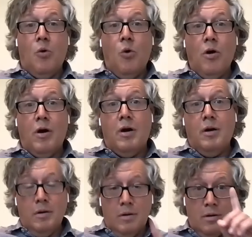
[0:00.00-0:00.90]

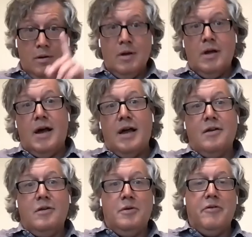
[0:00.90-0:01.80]
or I
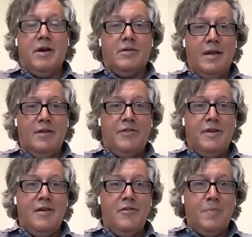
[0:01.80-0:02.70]
could do a direct
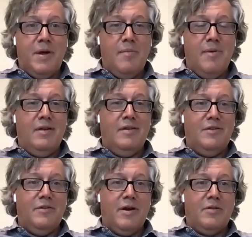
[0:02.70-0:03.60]
ACH payment
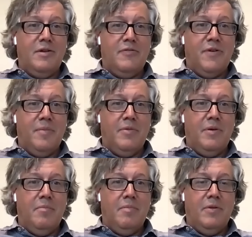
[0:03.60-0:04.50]
directly from
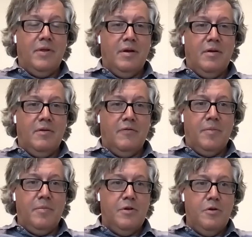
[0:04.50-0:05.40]
the, the
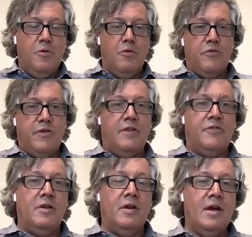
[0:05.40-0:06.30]
from you,
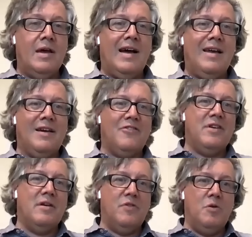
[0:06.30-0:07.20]
Jason. I can
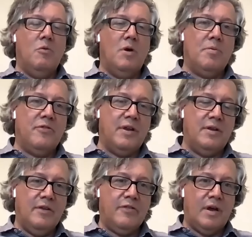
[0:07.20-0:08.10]
actually give you a one
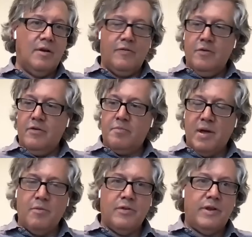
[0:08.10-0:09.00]
percent discount if you just
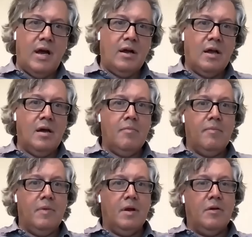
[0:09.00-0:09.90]
pay with the Tock app,
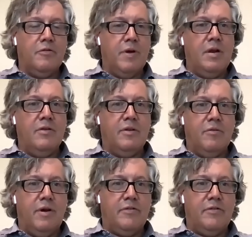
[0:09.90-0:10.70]
and it goes right into the